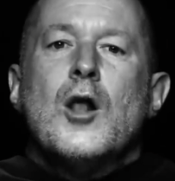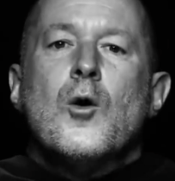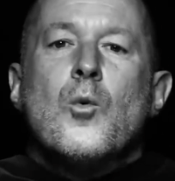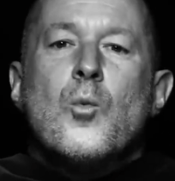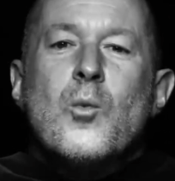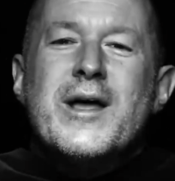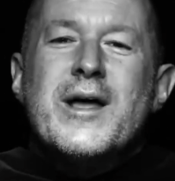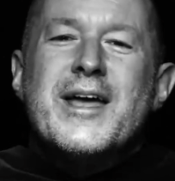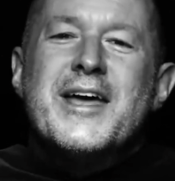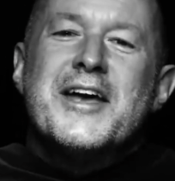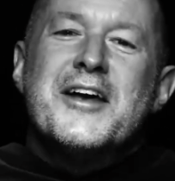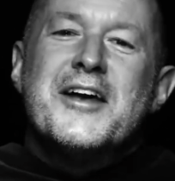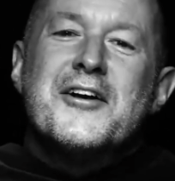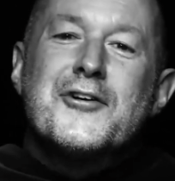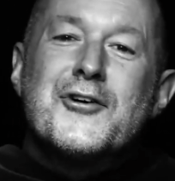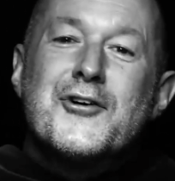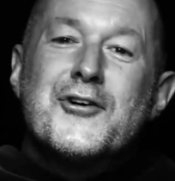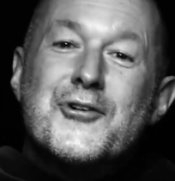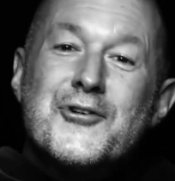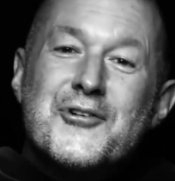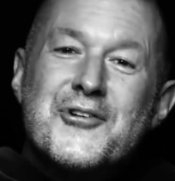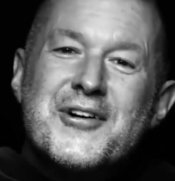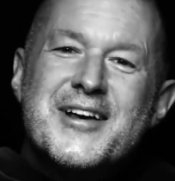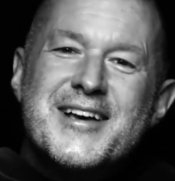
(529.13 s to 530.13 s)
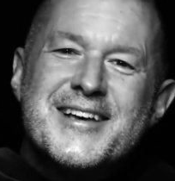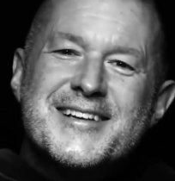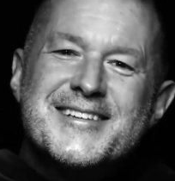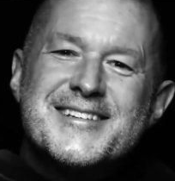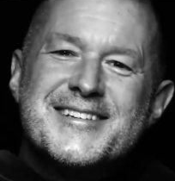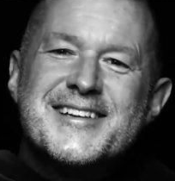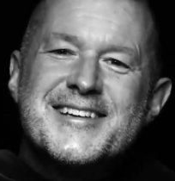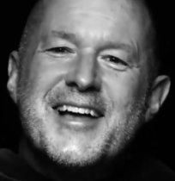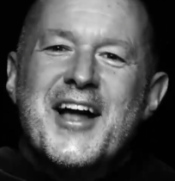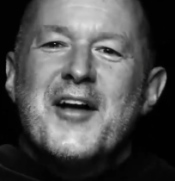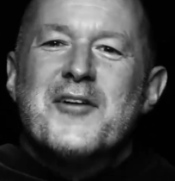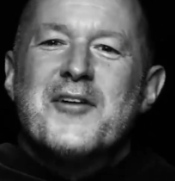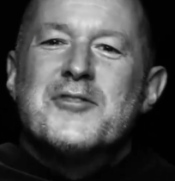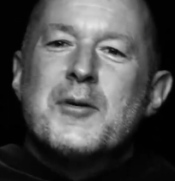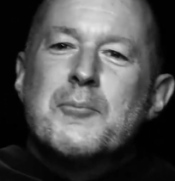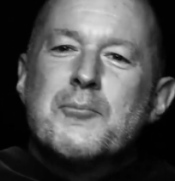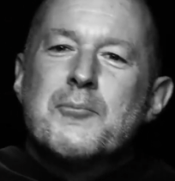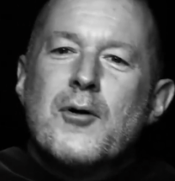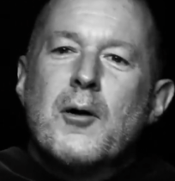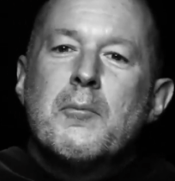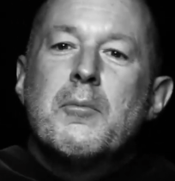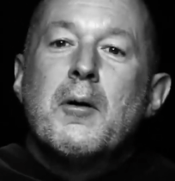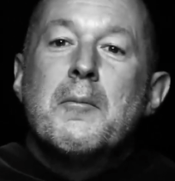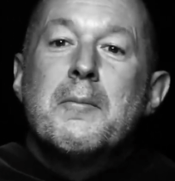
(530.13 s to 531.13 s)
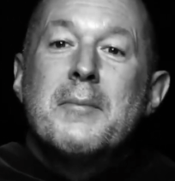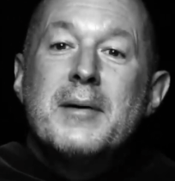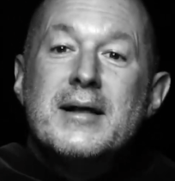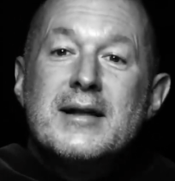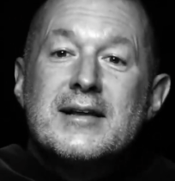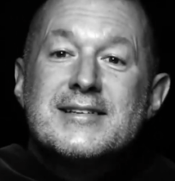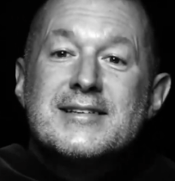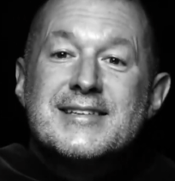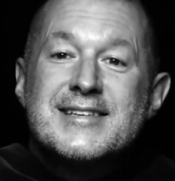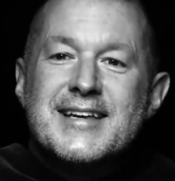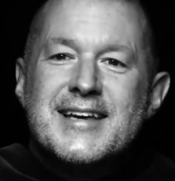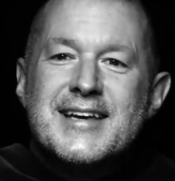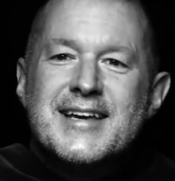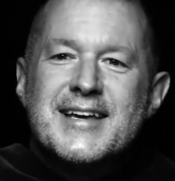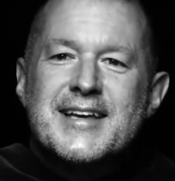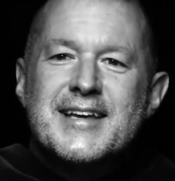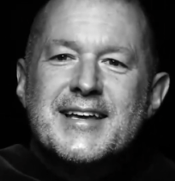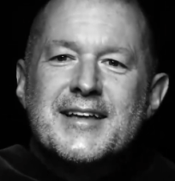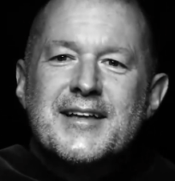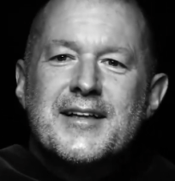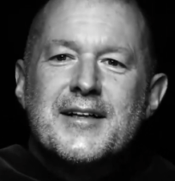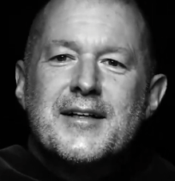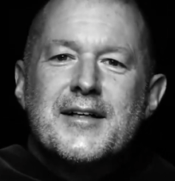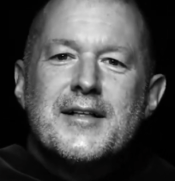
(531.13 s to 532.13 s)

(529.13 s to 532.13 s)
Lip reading: we increase the probability